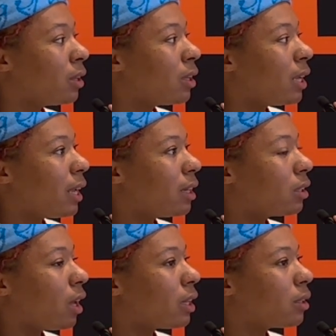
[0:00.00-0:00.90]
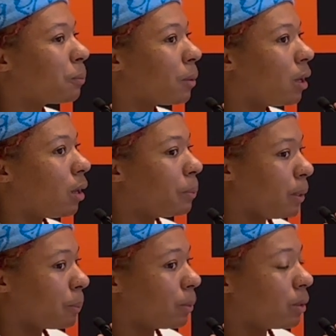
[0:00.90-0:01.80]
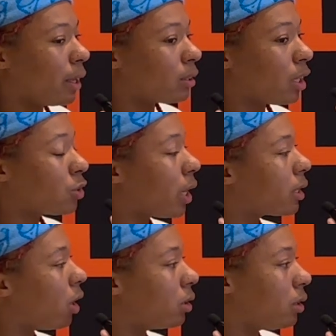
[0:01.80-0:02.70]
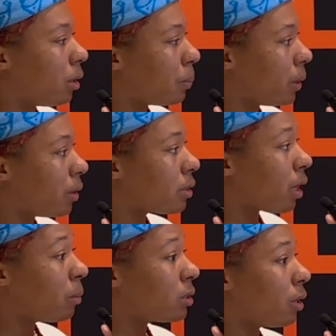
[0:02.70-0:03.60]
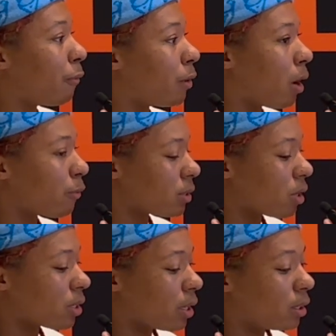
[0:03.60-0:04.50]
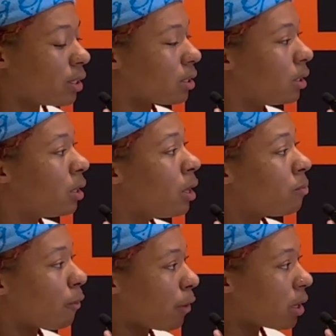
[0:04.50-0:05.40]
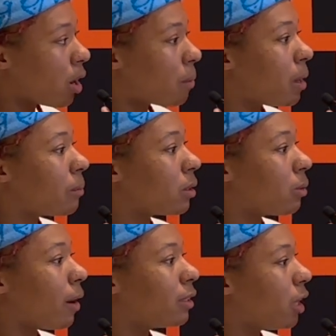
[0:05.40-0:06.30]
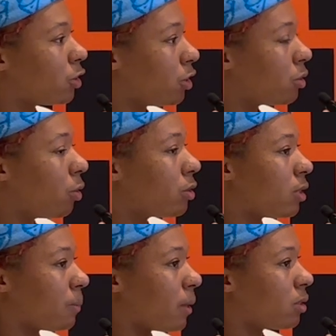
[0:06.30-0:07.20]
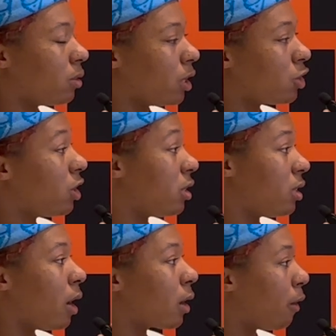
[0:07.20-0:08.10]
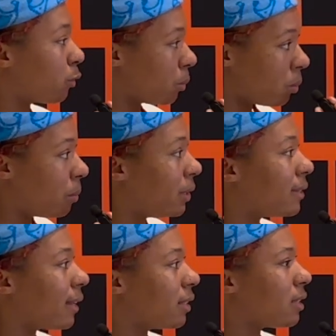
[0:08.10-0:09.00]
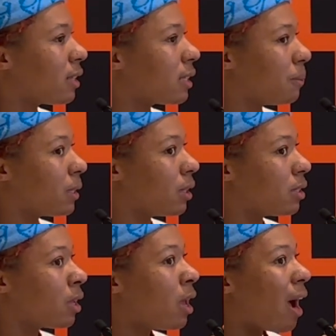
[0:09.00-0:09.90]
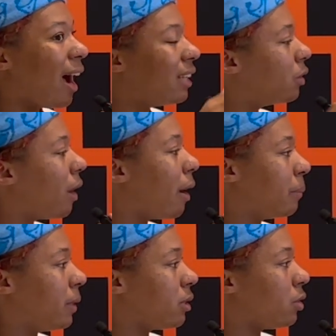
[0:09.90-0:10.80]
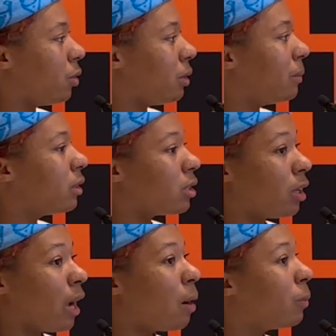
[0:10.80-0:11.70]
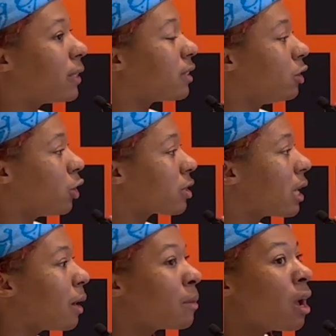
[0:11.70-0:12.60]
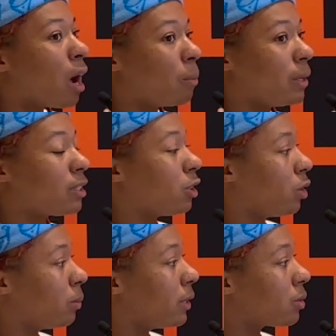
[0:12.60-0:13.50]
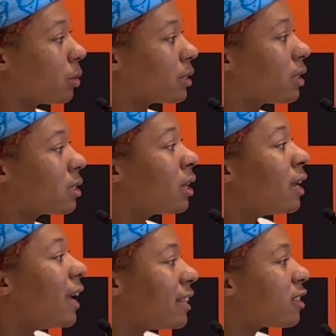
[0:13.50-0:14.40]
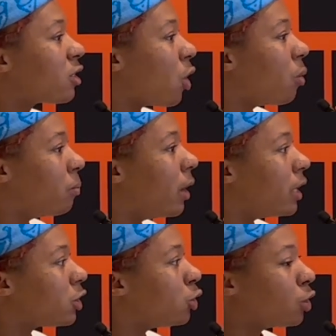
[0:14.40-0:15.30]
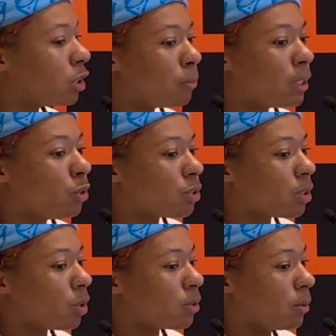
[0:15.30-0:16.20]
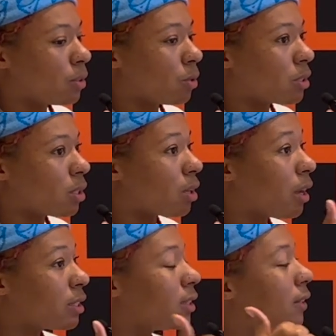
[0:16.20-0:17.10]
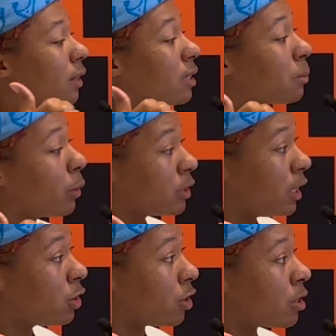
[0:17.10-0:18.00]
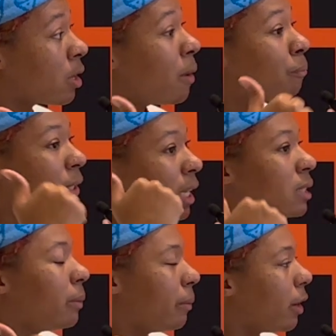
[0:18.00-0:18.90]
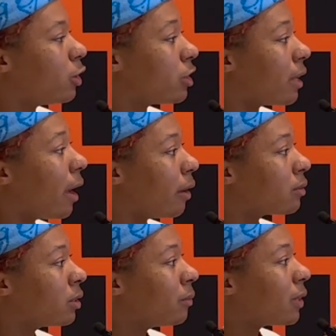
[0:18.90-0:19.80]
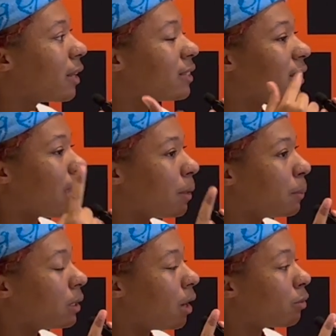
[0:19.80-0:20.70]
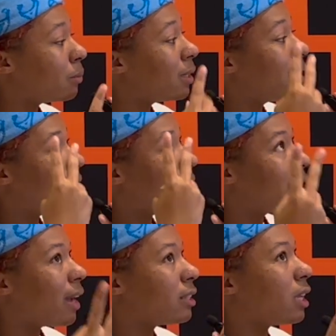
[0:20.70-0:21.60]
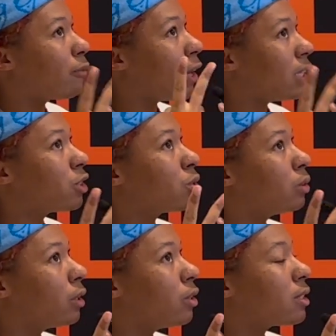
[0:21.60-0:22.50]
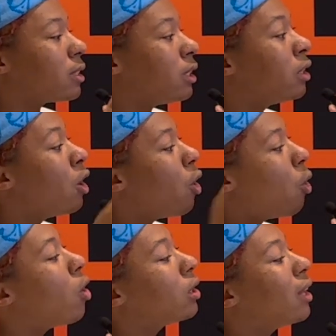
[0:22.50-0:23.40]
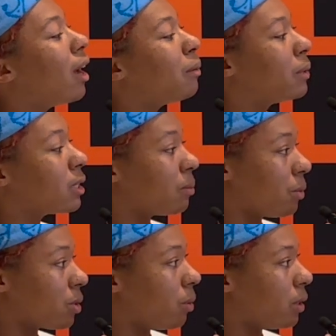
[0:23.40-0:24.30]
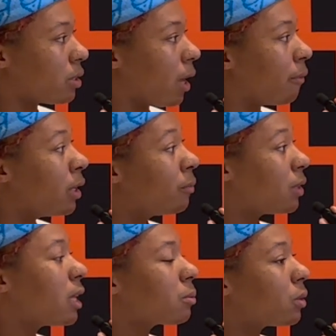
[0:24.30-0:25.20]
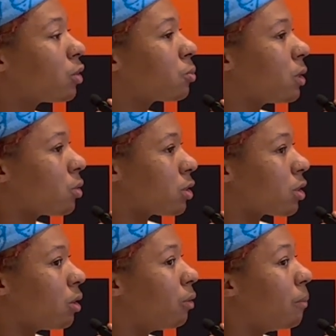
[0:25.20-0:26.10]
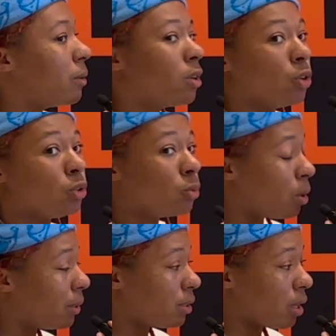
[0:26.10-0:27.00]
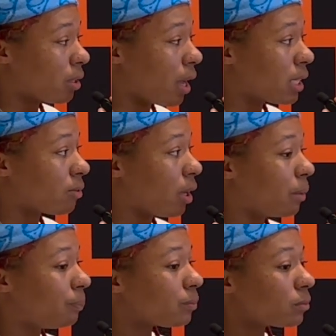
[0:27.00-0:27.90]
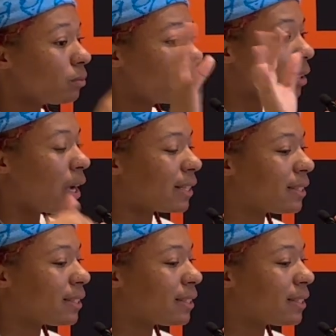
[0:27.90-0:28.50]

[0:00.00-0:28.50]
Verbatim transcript: Yeah. And a lot of uh, people, like, they try calling their parents. I went to the front office and I was like, listen, if I call my mother right now, she's going to express to you that she is not comfortable with me taking this test because I don't have plans to join the military. I'm wasting your time. I'm wasting your resources. Exactly. It's exactly. so much. You could be using those resources, honestly, to get us more teachers because we were understaffed. I had to take AP government and I had to take financial literacy online because we were so understaffed. That's where those resources could have went. But no, you want me to take the ASVAB. Right. I